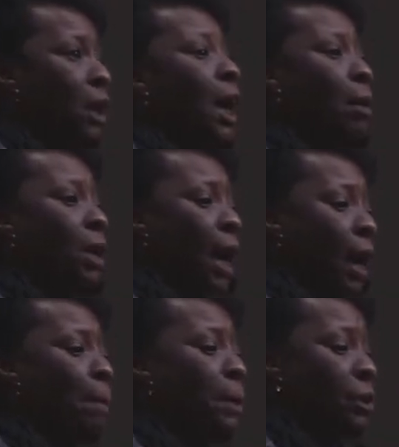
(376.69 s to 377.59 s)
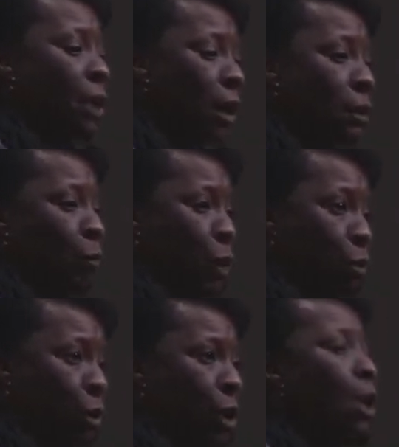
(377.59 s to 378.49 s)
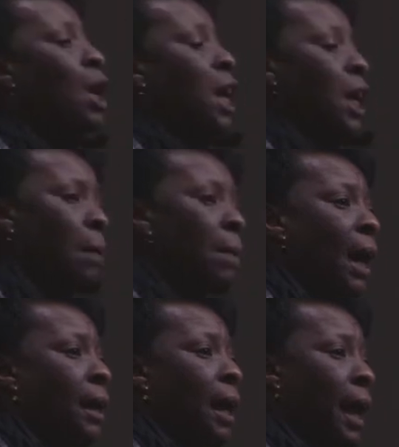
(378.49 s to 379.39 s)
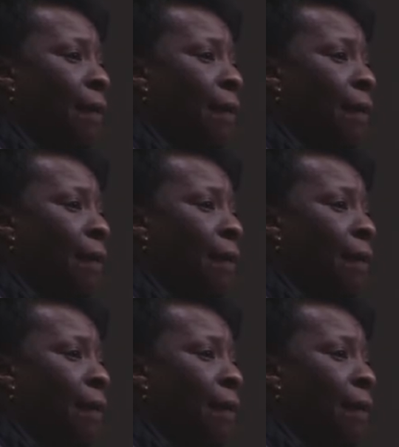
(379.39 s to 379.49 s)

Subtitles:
Cary had a productive future. Anybody that